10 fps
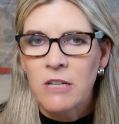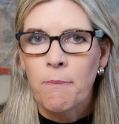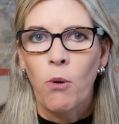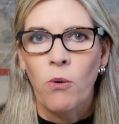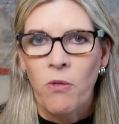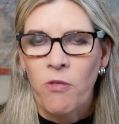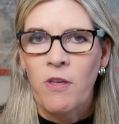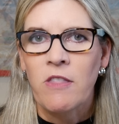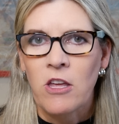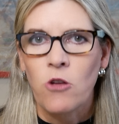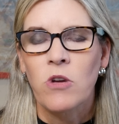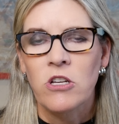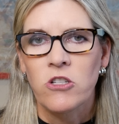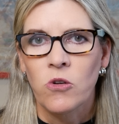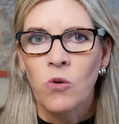important thing that you
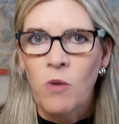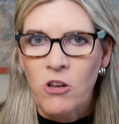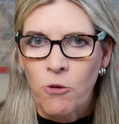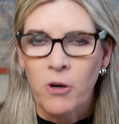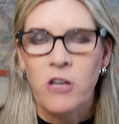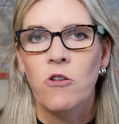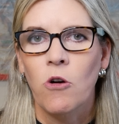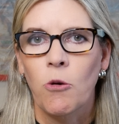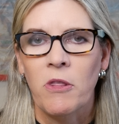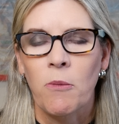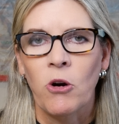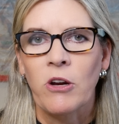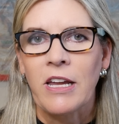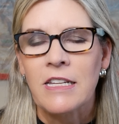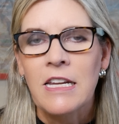can do when you're putting your home on the
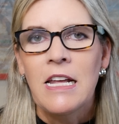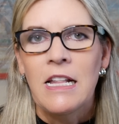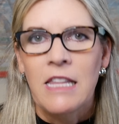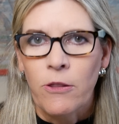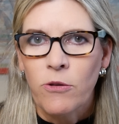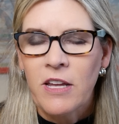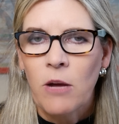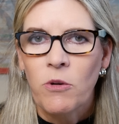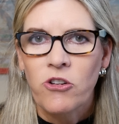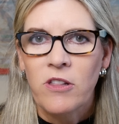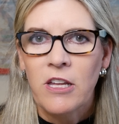market. The other thing I want you to